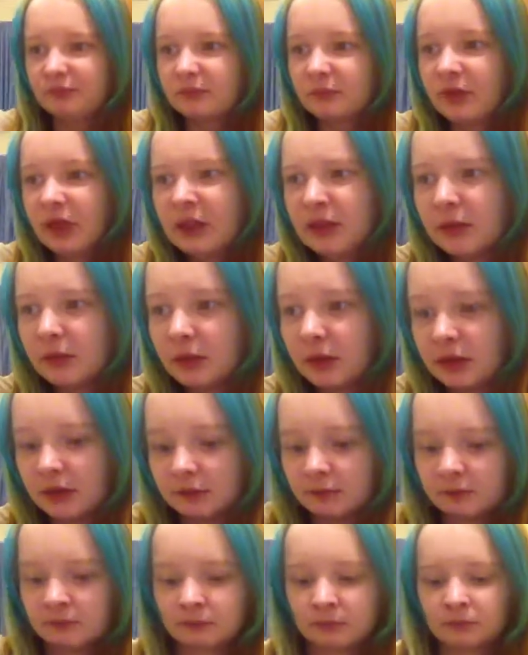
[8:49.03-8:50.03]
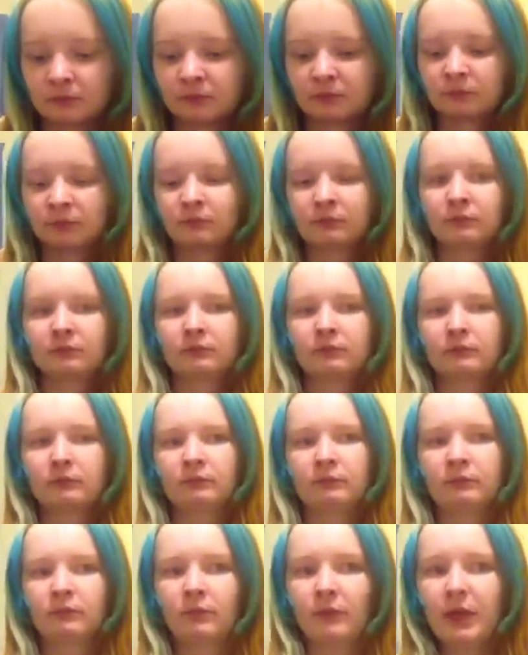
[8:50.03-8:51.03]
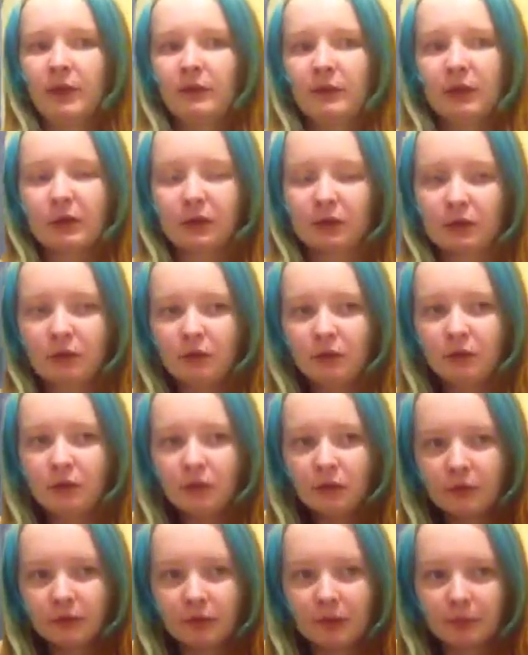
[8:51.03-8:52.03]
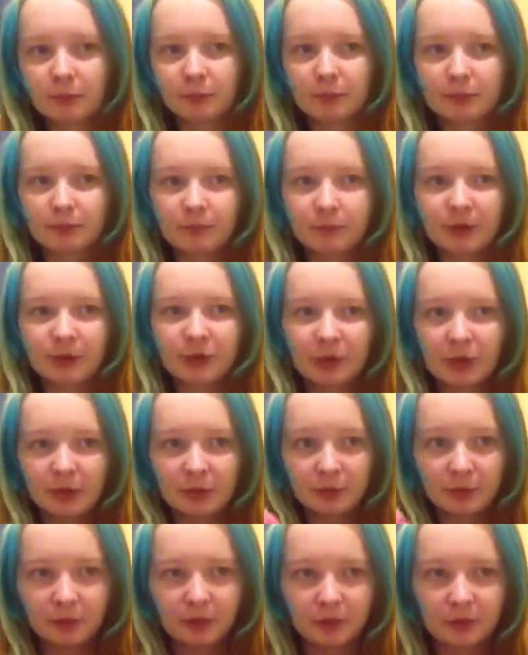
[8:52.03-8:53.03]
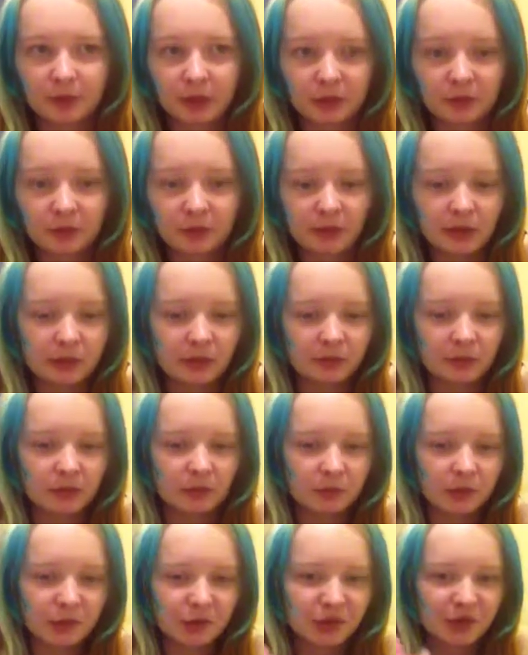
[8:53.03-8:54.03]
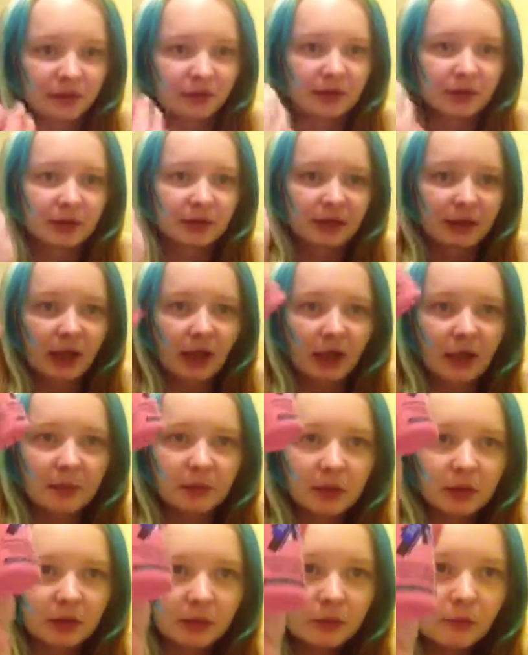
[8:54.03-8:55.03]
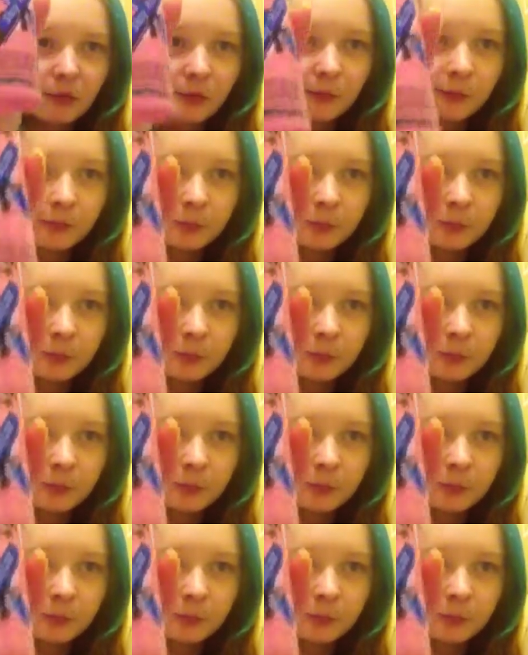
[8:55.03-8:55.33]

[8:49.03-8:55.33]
Anyway, even got another shade of blue by Crazy Colour, which is Sky Blue.